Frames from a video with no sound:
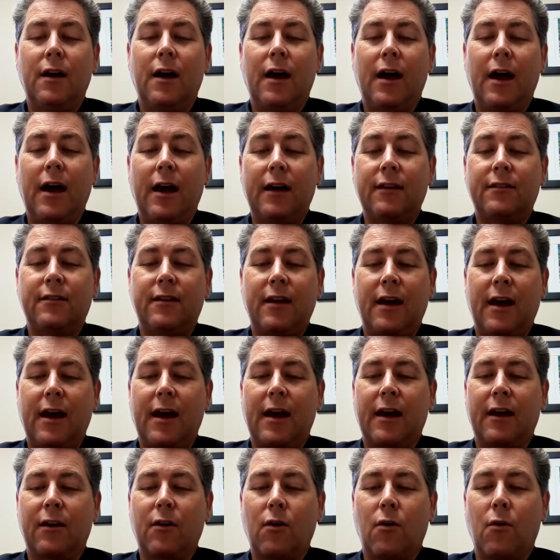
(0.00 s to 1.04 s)

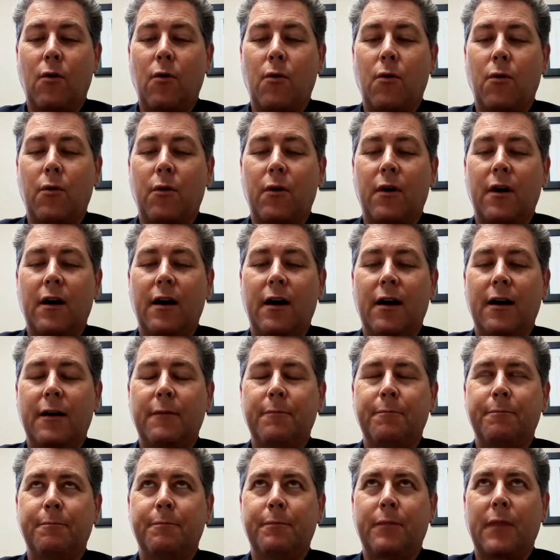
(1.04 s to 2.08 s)
hashtag
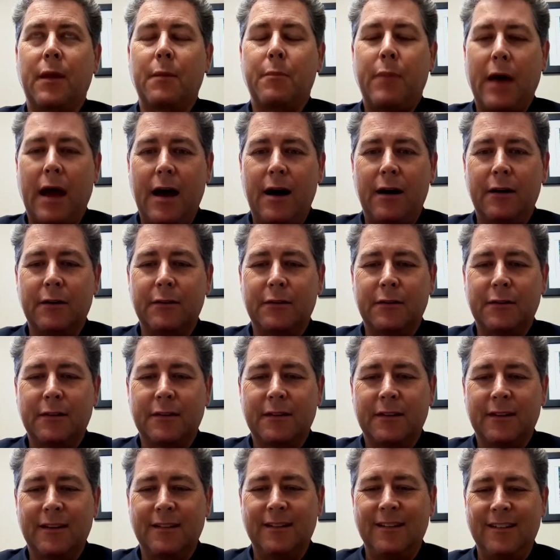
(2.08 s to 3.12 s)
or pound?
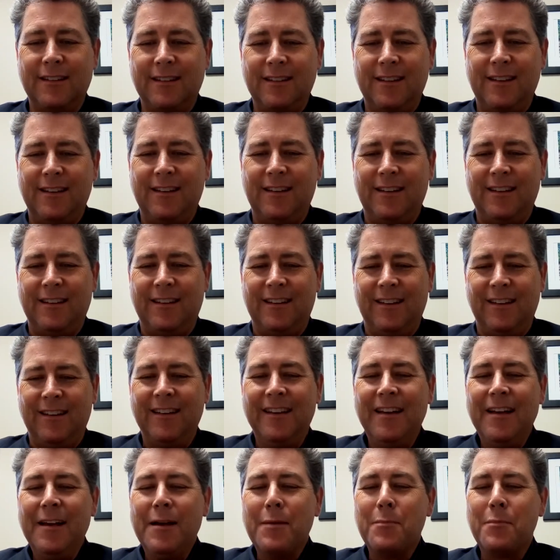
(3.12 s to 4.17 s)

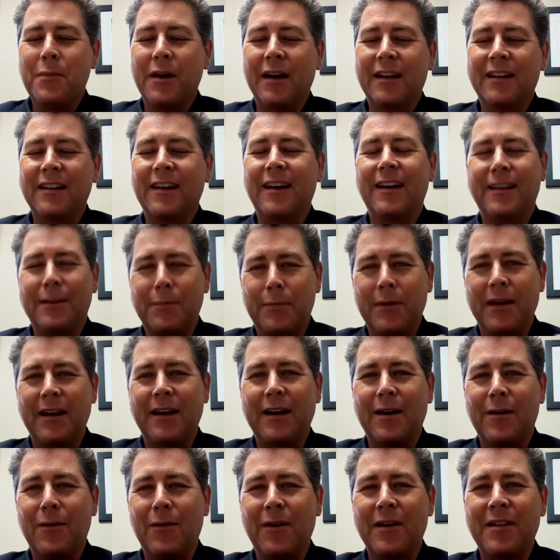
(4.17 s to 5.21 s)
But depending
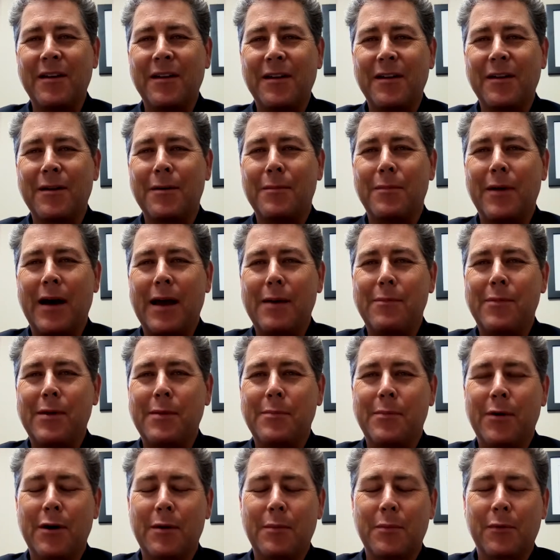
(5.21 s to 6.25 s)
on whether you're a baby
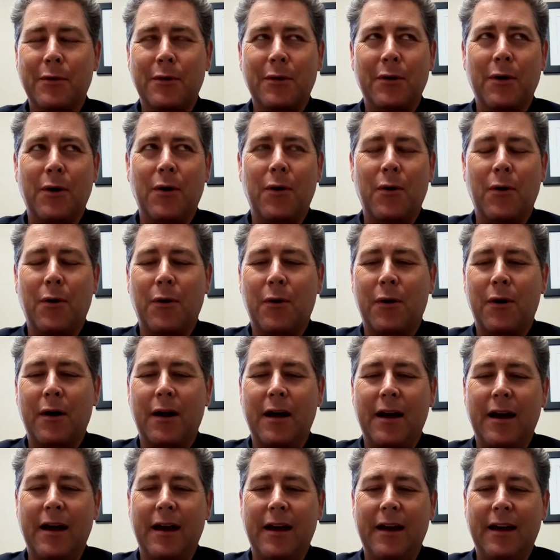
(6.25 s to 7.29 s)
boomer or
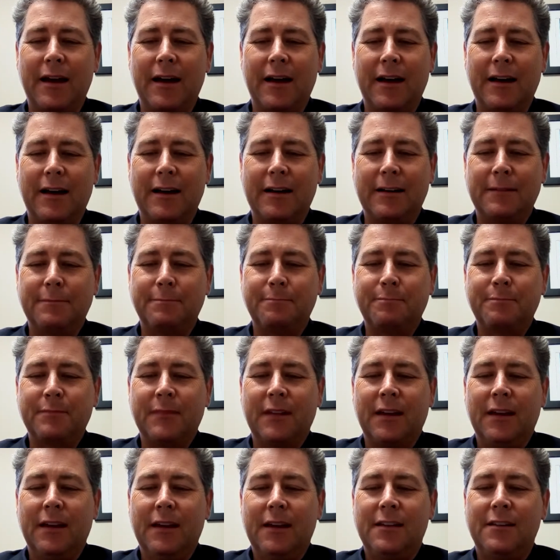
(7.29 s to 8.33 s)
a
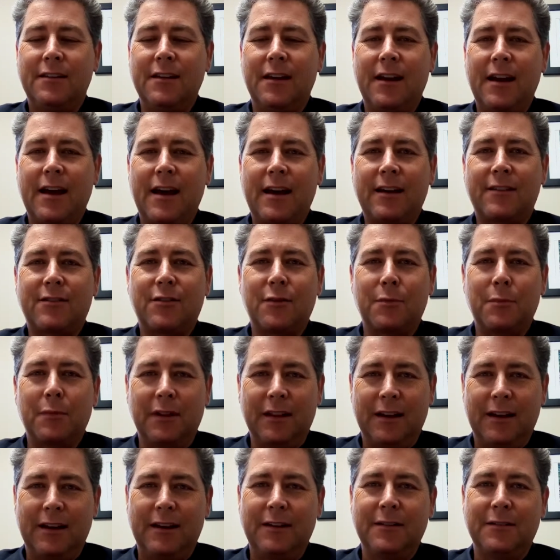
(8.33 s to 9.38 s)
Gen X or
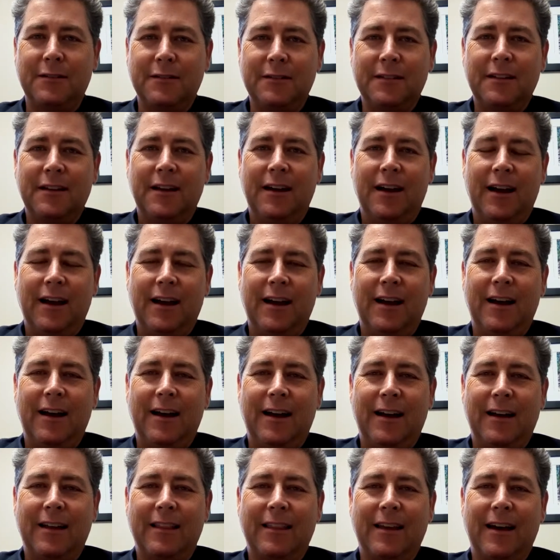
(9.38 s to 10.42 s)
millennial,
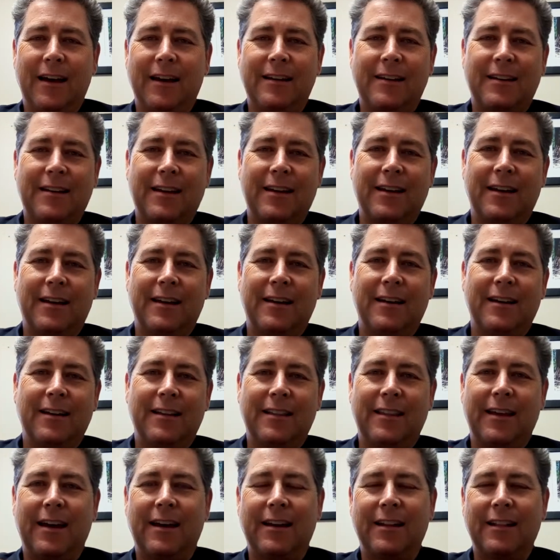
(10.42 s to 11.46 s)

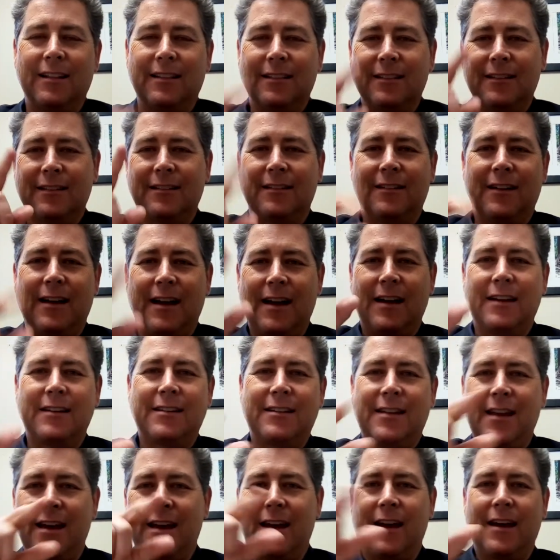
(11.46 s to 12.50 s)
that little
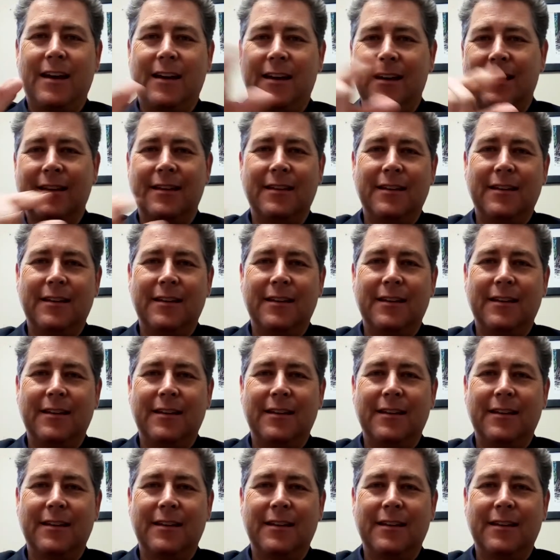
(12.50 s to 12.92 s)
hashtag